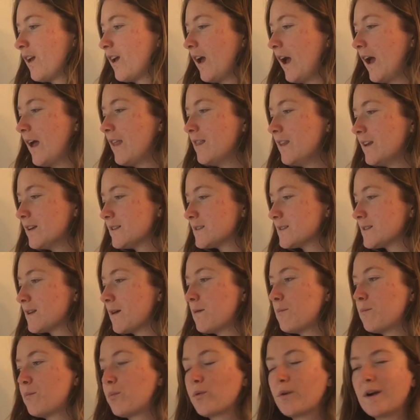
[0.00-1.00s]
And this
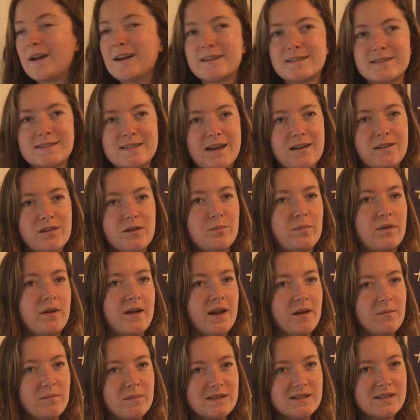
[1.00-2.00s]
breaks down the
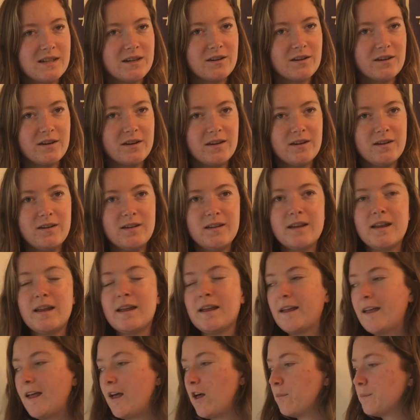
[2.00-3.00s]
plant material,
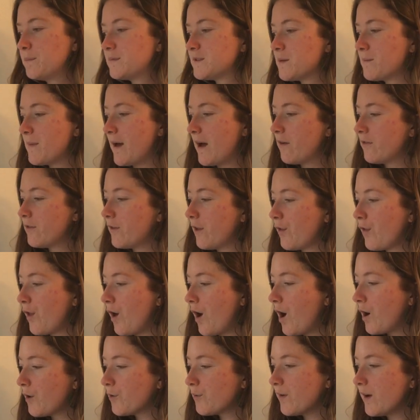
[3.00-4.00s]
helps them out in the
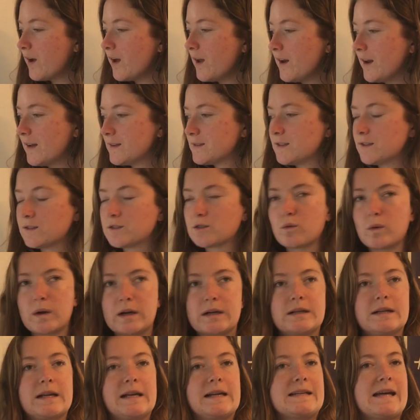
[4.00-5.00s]
long run as it's
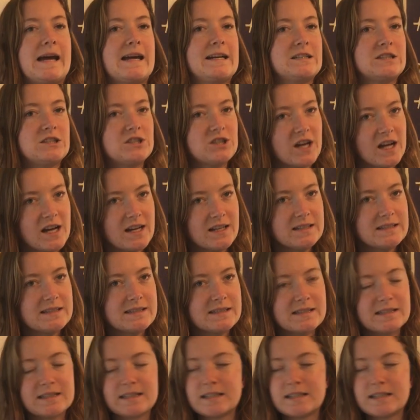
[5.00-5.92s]
quicker to digest,